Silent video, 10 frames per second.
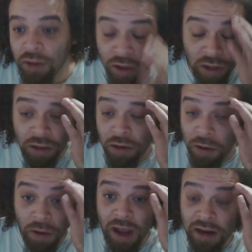can,
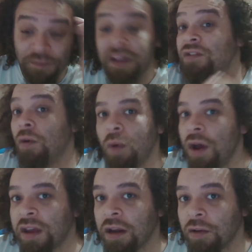and if that's not
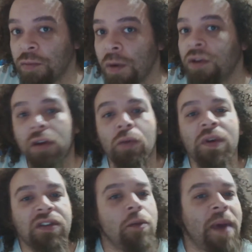working as well, you can always
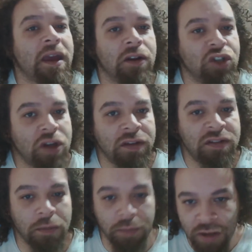go back and adjust
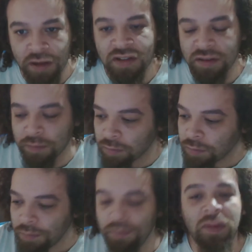them, because
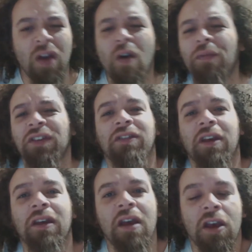obviously
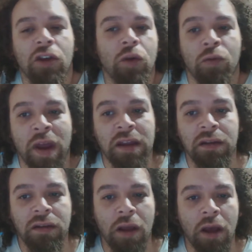you would rate
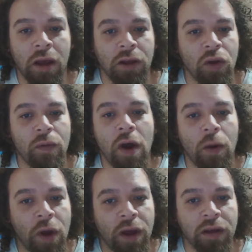your
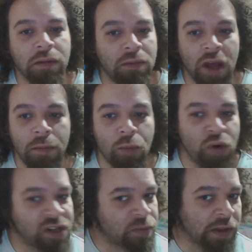artwork at more
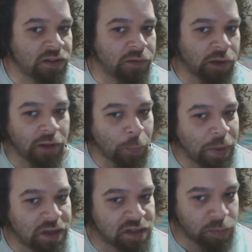expensive than other
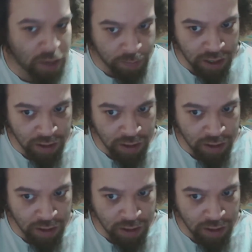pieces maybe.